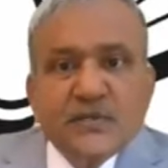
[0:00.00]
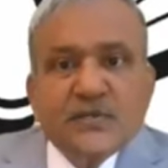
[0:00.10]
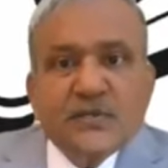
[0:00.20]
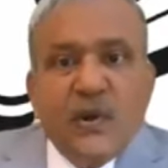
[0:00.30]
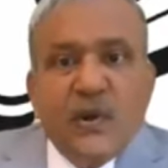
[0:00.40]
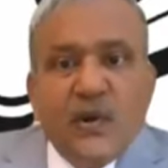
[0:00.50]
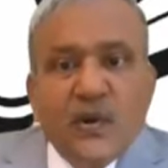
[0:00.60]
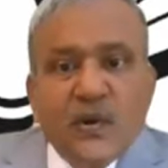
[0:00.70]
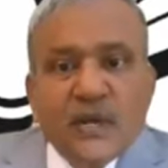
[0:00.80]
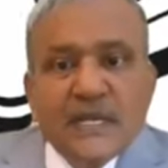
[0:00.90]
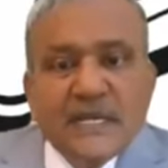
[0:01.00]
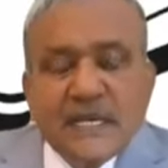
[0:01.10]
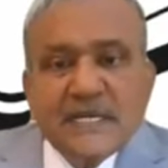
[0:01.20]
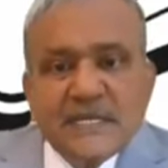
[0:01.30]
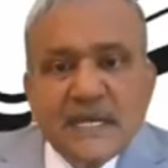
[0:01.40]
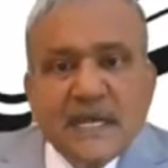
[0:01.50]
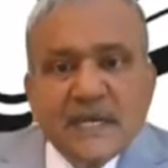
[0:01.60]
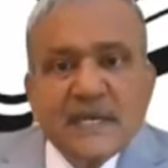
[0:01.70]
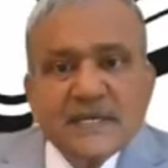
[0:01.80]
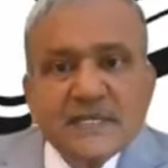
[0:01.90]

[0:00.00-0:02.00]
So that is a,